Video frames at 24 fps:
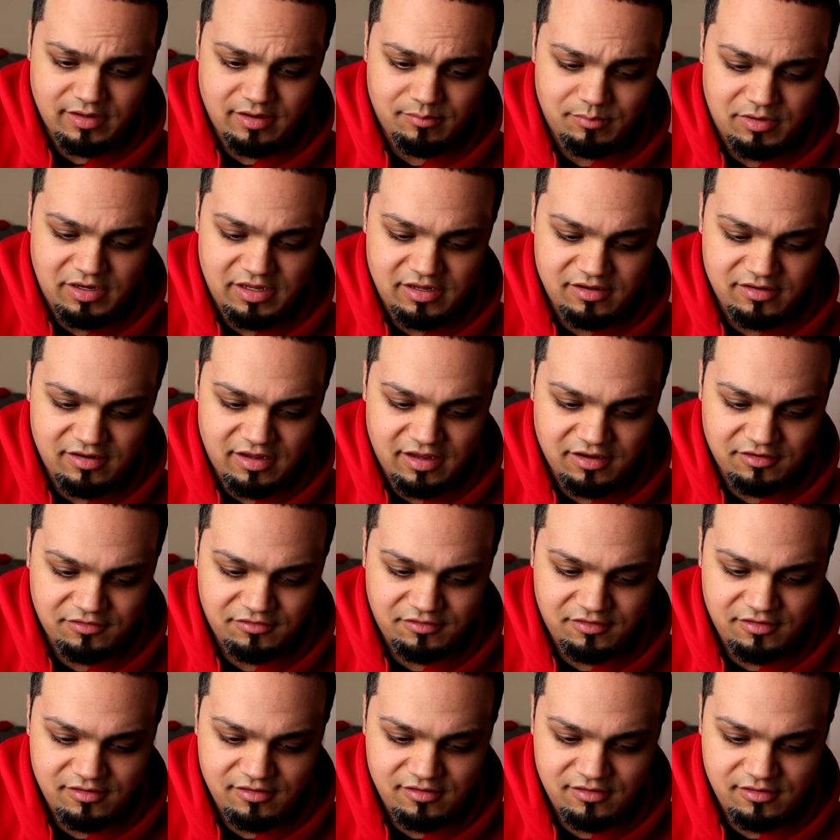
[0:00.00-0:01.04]
I'm gonna hit
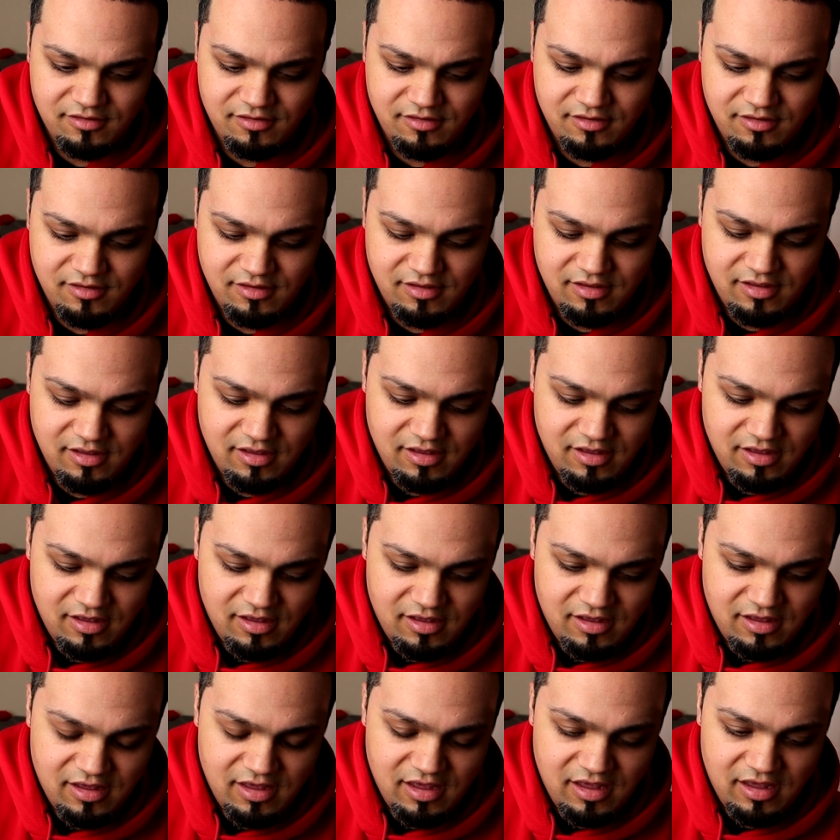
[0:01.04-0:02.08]
next,
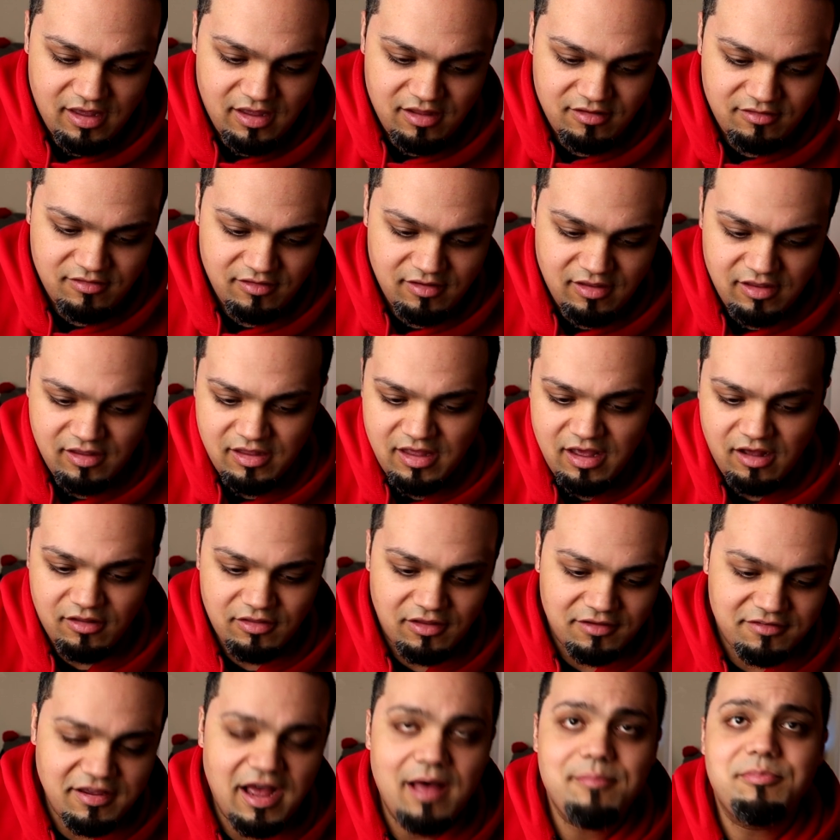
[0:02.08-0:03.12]
and it,
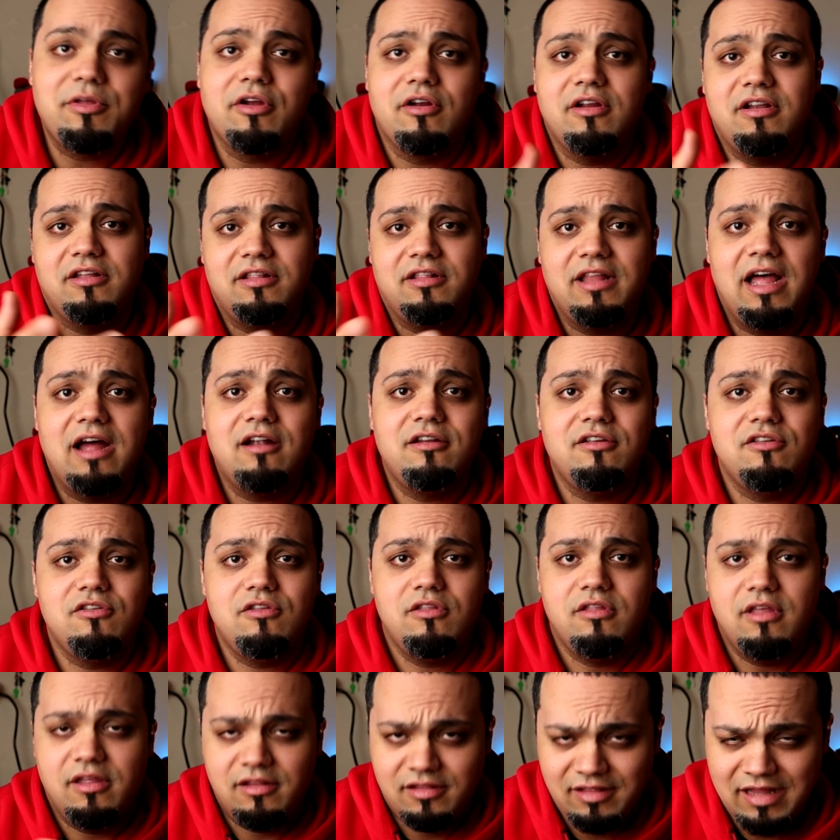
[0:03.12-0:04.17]
on the top there, it allowed
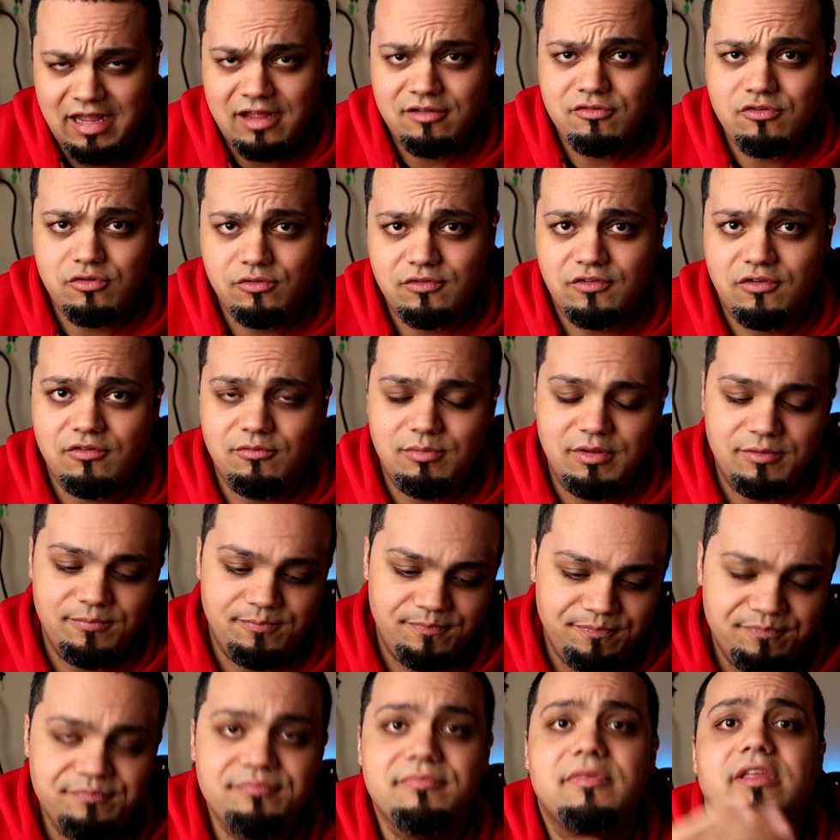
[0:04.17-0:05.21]
it, it allowed you, excuse me,
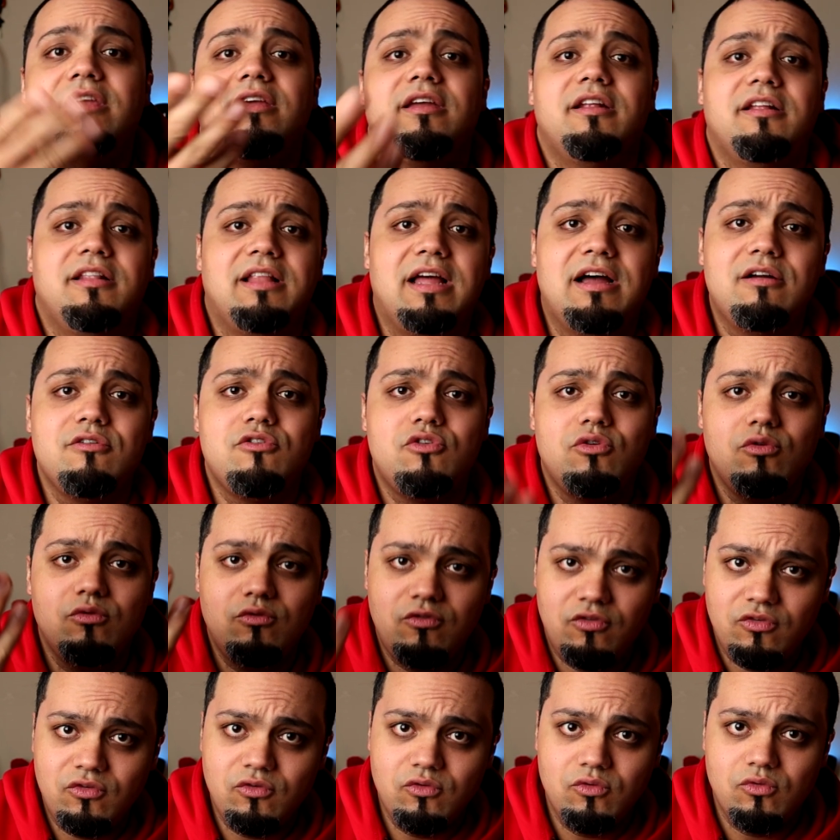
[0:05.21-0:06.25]
it allowed you
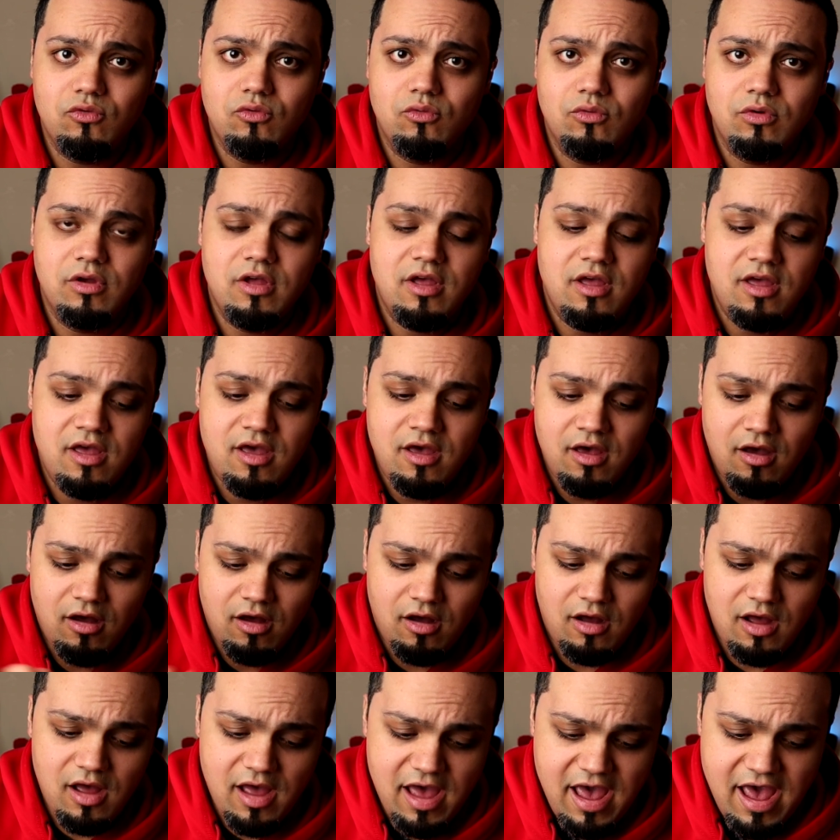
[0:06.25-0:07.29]
to
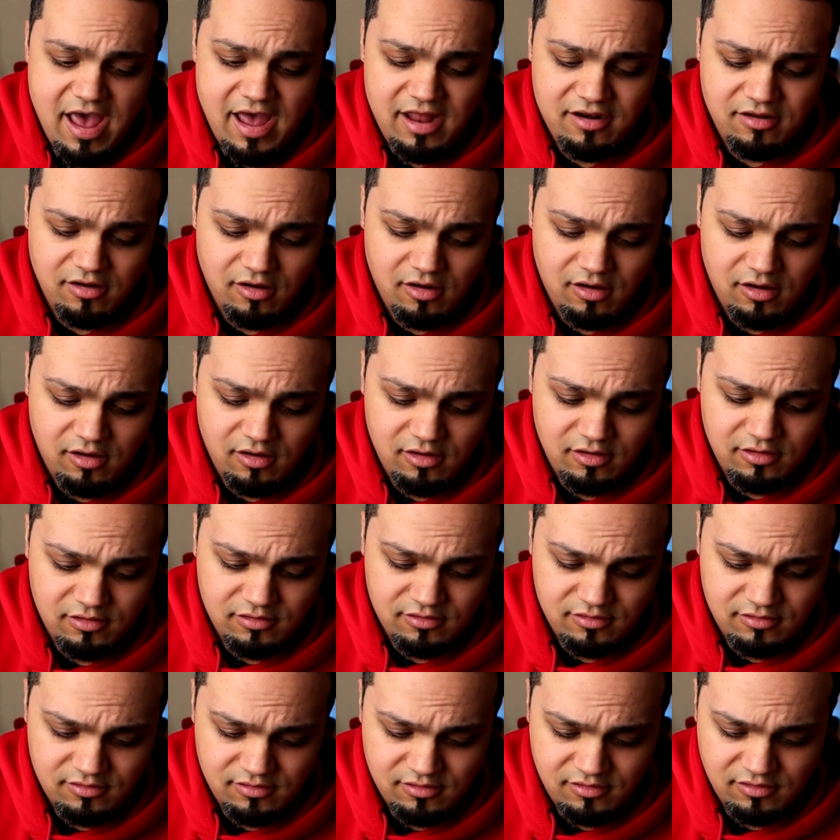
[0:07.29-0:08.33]
add uh,
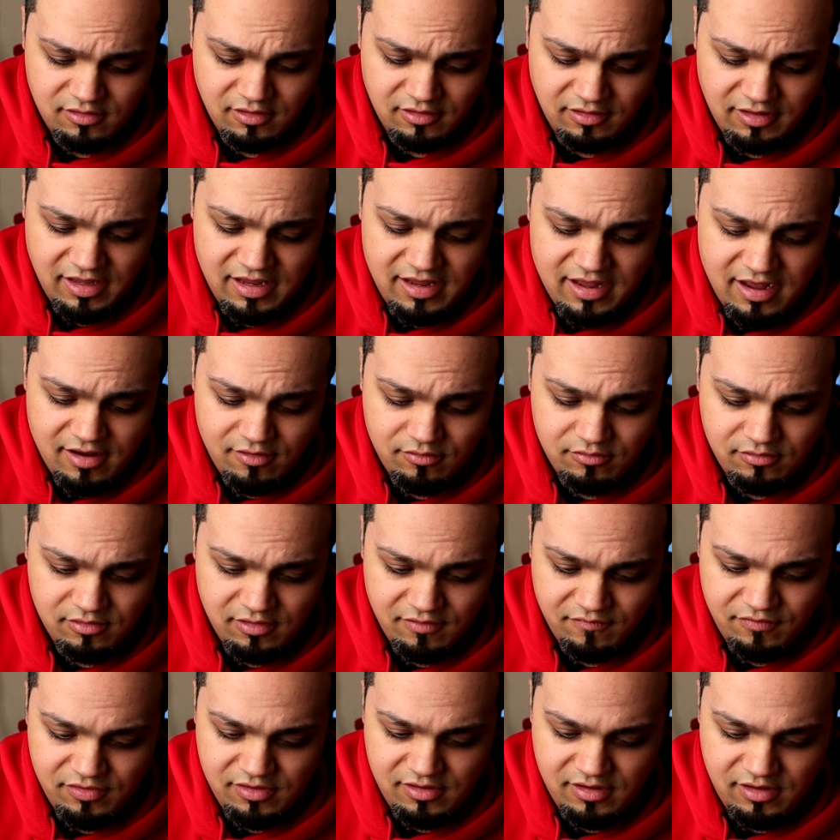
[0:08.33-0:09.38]
the layout
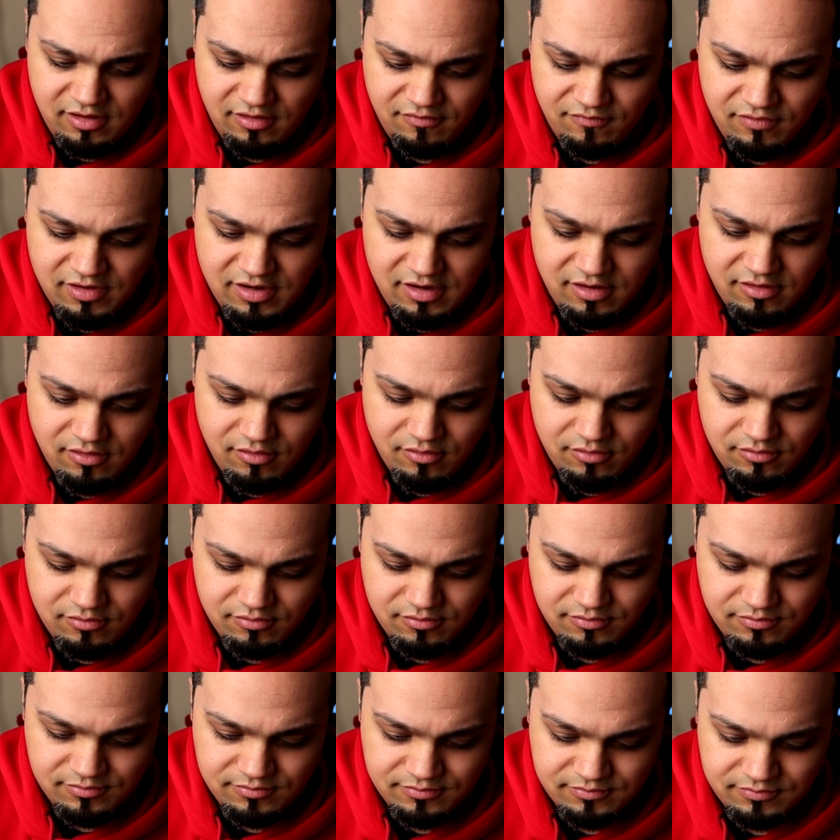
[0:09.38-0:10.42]
of the video.
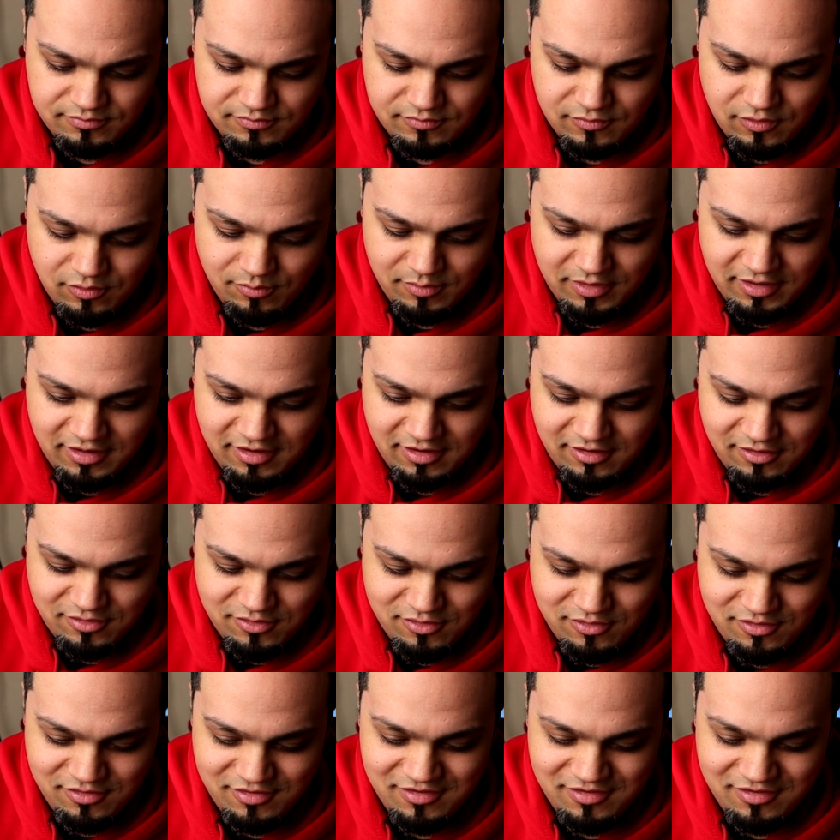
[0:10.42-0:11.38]
Oh my gosh,